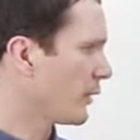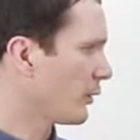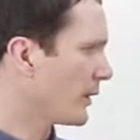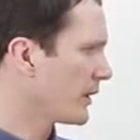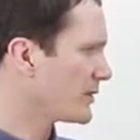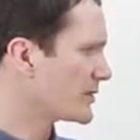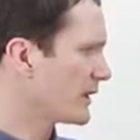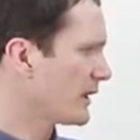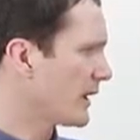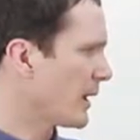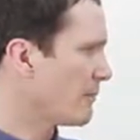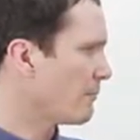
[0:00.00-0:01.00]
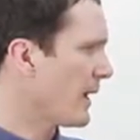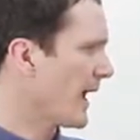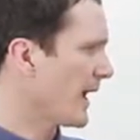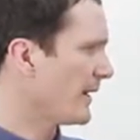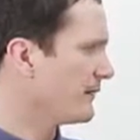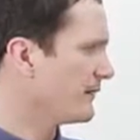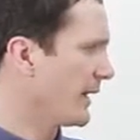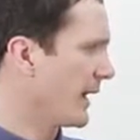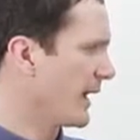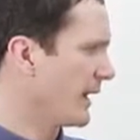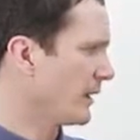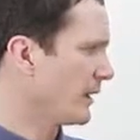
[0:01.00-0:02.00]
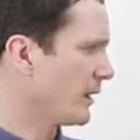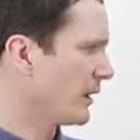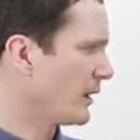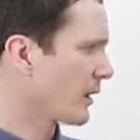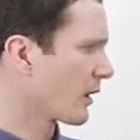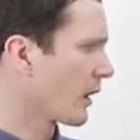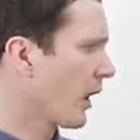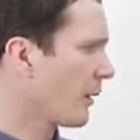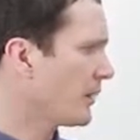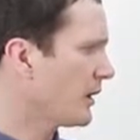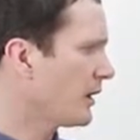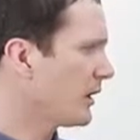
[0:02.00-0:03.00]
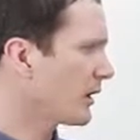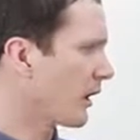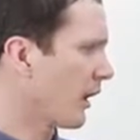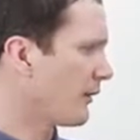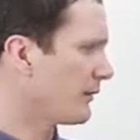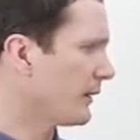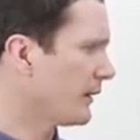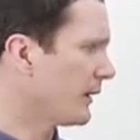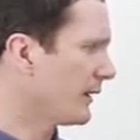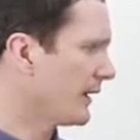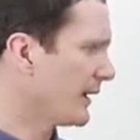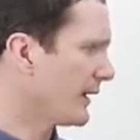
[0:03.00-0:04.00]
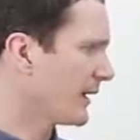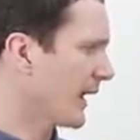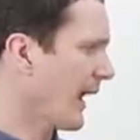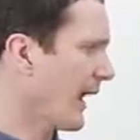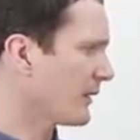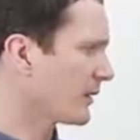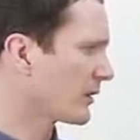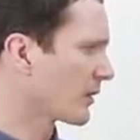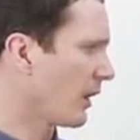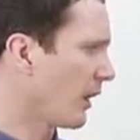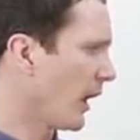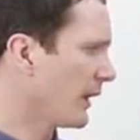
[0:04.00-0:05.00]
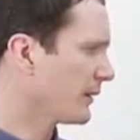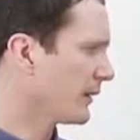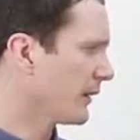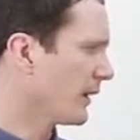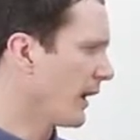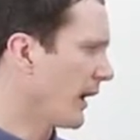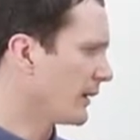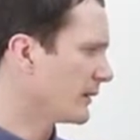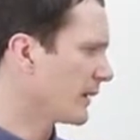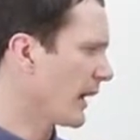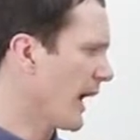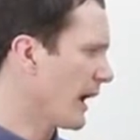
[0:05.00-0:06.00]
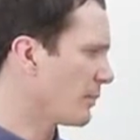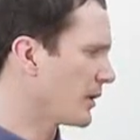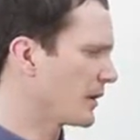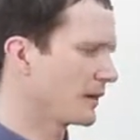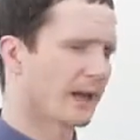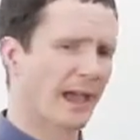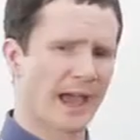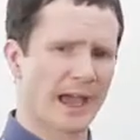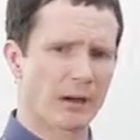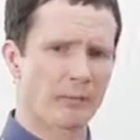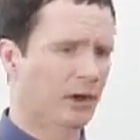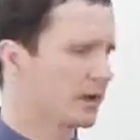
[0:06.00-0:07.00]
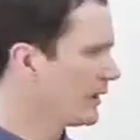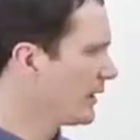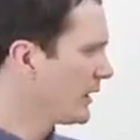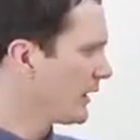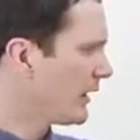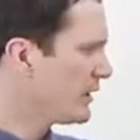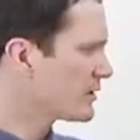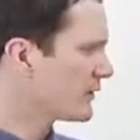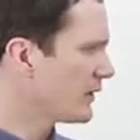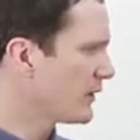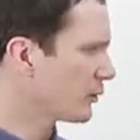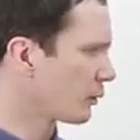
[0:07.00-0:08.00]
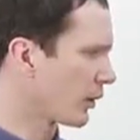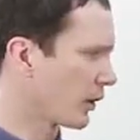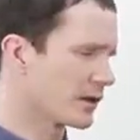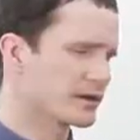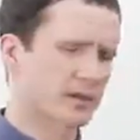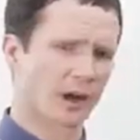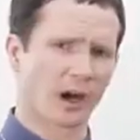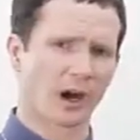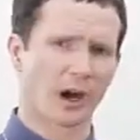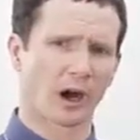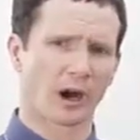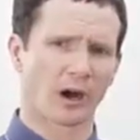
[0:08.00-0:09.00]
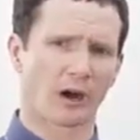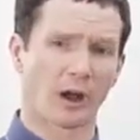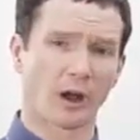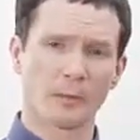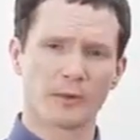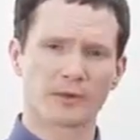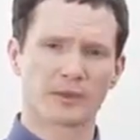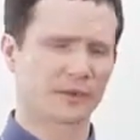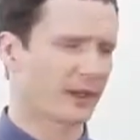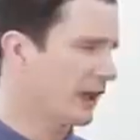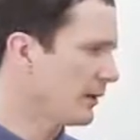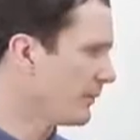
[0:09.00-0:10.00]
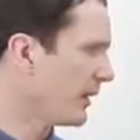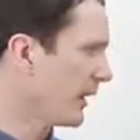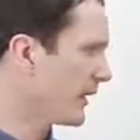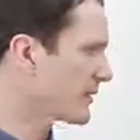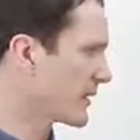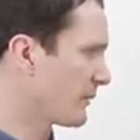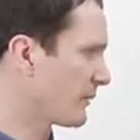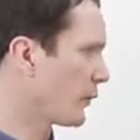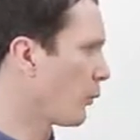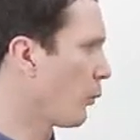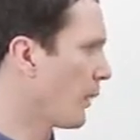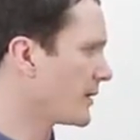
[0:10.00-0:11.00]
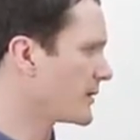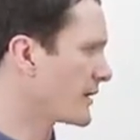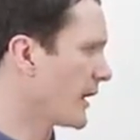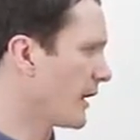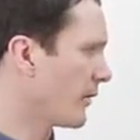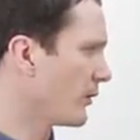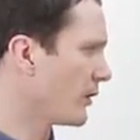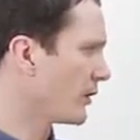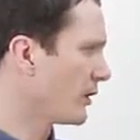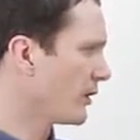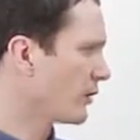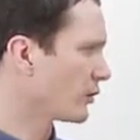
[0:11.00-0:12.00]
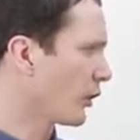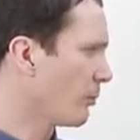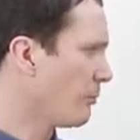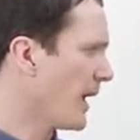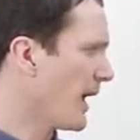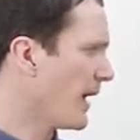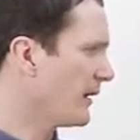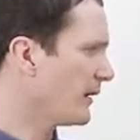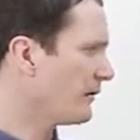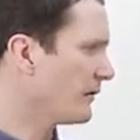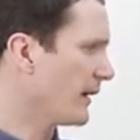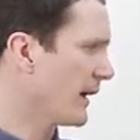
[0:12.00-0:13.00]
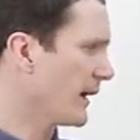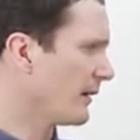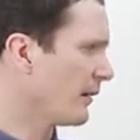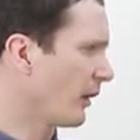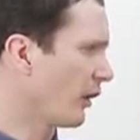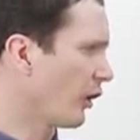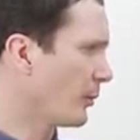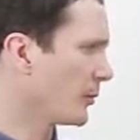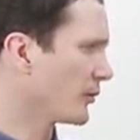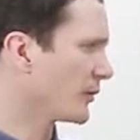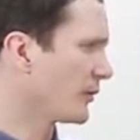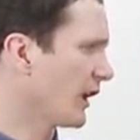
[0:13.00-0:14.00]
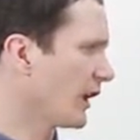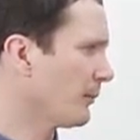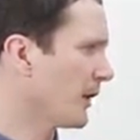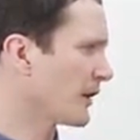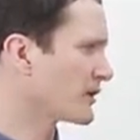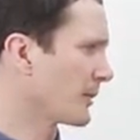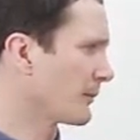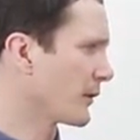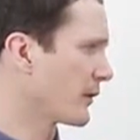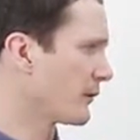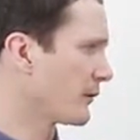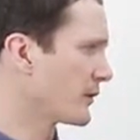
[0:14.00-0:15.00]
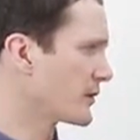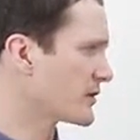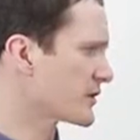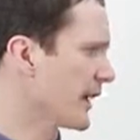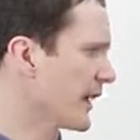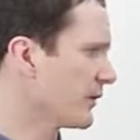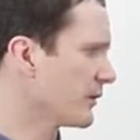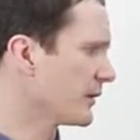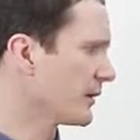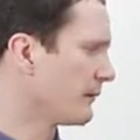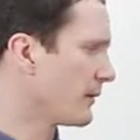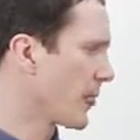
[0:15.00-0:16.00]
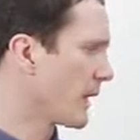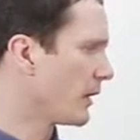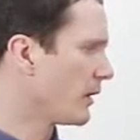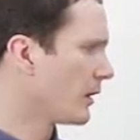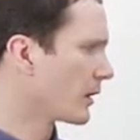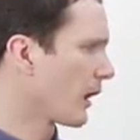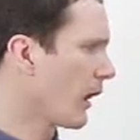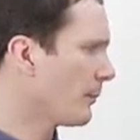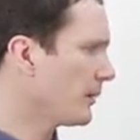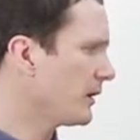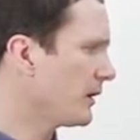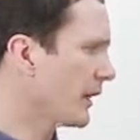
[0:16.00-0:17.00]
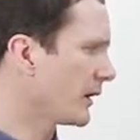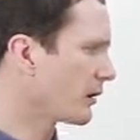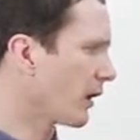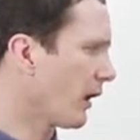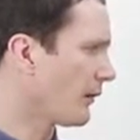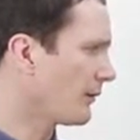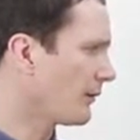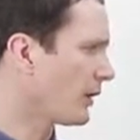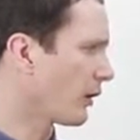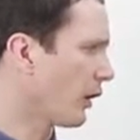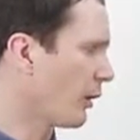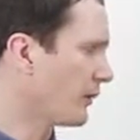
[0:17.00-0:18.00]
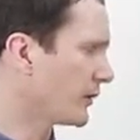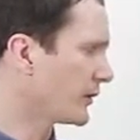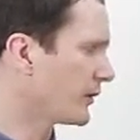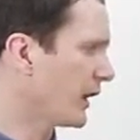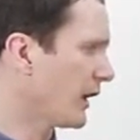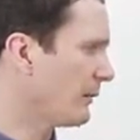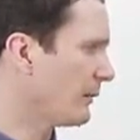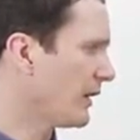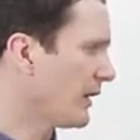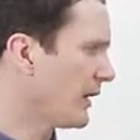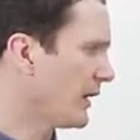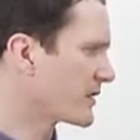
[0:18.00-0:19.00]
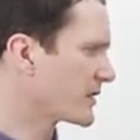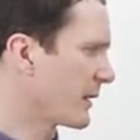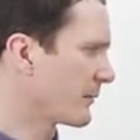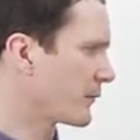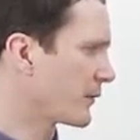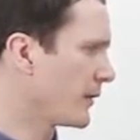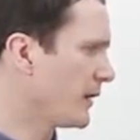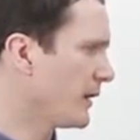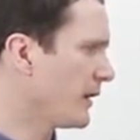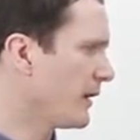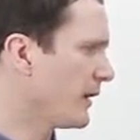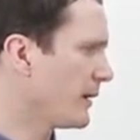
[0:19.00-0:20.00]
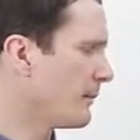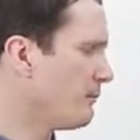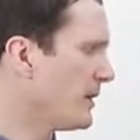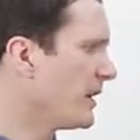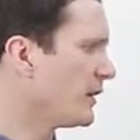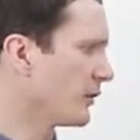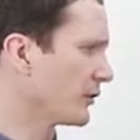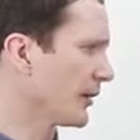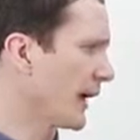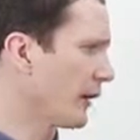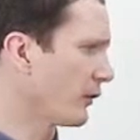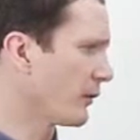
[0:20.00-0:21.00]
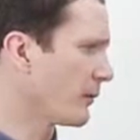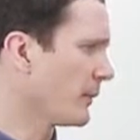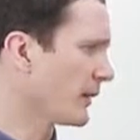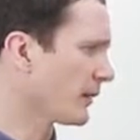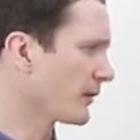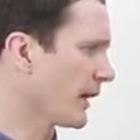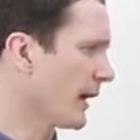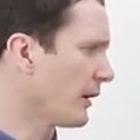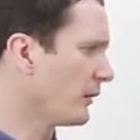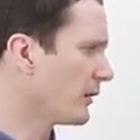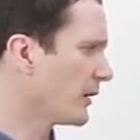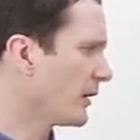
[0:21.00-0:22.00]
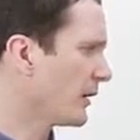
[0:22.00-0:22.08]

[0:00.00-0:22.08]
We can see ban, van, copy, coffee, cat, caught, and cap, cab. Each of these words are almost the same except for one sound. So ban and van are almost the same except for the first sound. Copy and coffee are almost the same except for the medial sound or the middle sound.